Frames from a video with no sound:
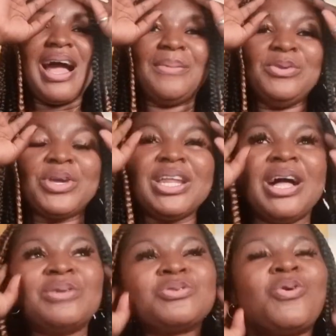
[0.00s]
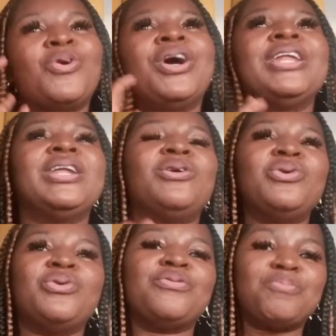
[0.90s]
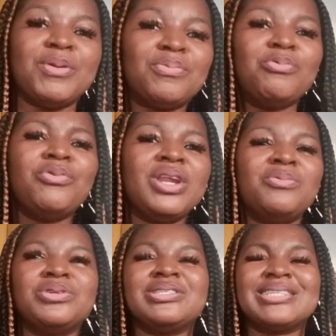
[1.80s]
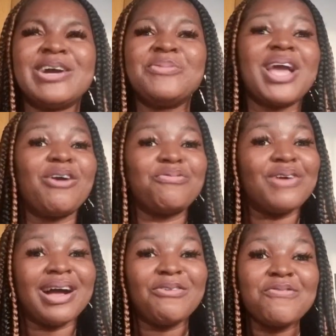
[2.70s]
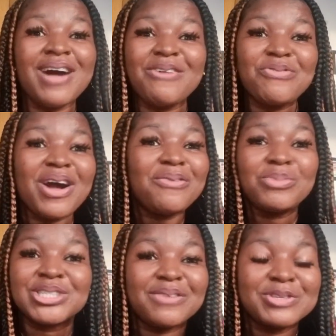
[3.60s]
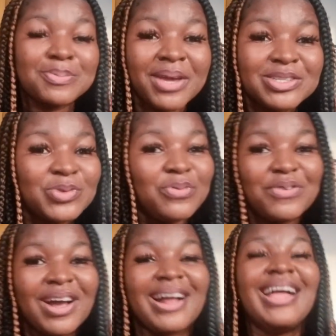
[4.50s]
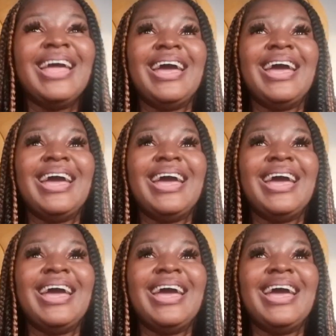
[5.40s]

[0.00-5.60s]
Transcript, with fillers: i'm looking out on a lot of people who really want to tell me how far how far how far how much have you spent so far